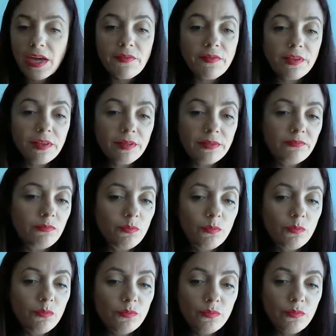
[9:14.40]
cover
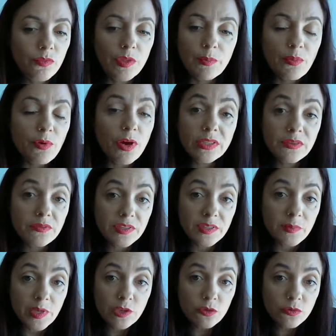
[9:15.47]
the price for
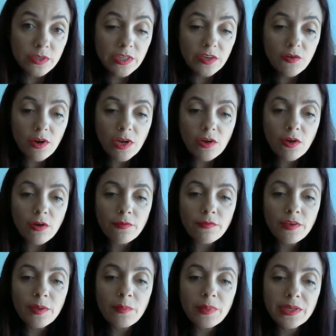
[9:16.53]
specialty grade
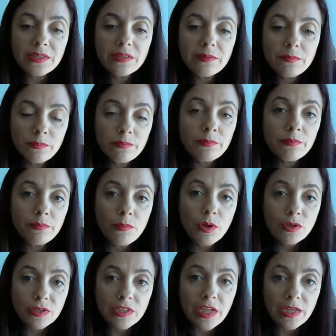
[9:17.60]
coffee, but
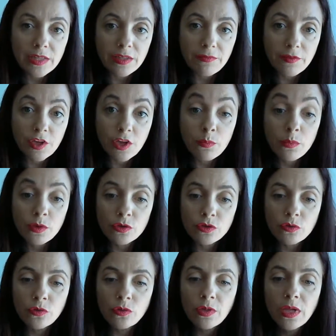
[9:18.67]
most likely for
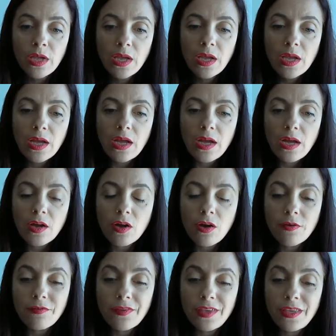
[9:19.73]
commercial
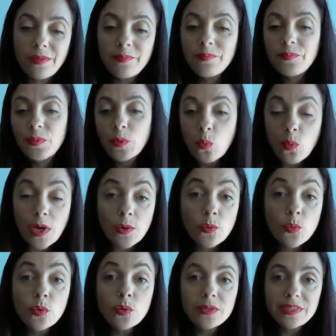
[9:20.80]
coffee,
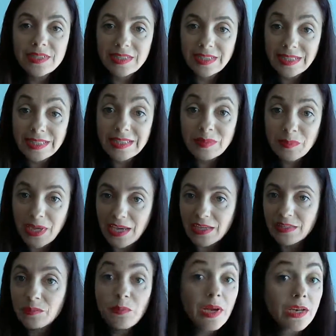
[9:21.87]
one would
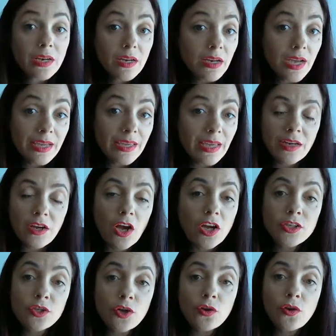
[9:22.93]
suspect. But again,
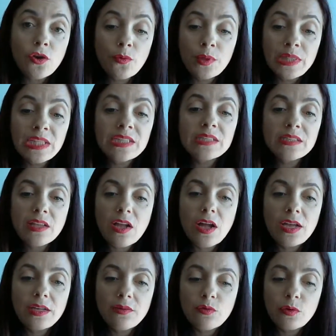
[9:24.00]
I don't know, and this is the
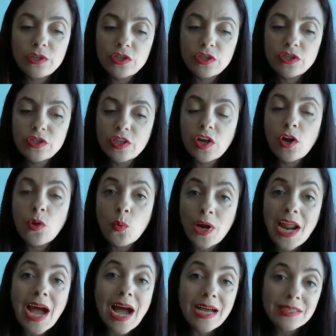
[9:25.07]
kind of questions that I
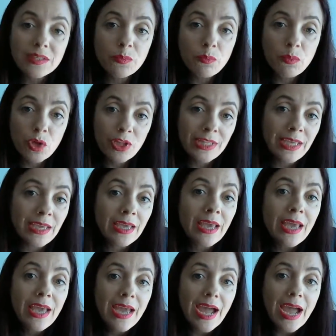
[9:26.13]
want to ask
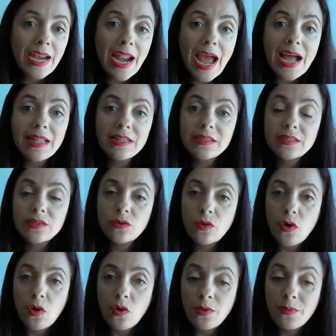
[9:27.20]
Merling and
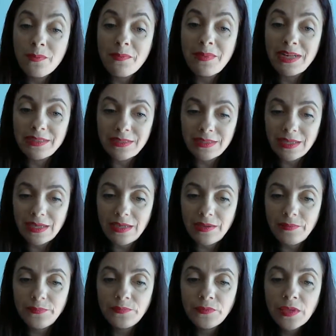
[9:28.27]
Alison on
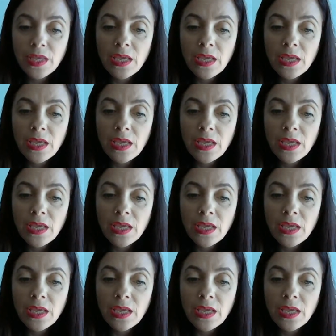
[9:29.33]
Monday.